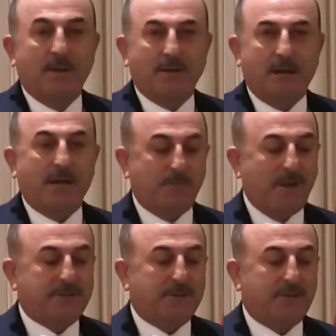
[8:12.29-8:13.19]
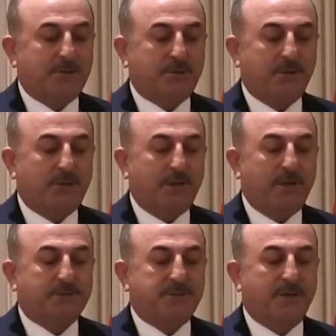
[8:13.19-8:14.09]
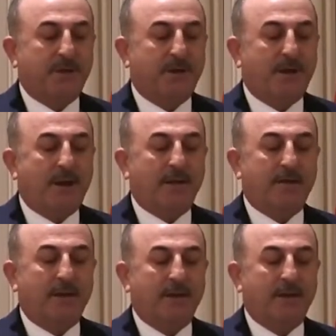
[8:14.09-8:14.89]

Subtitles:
Like Mexico, Turkey is thinking and acting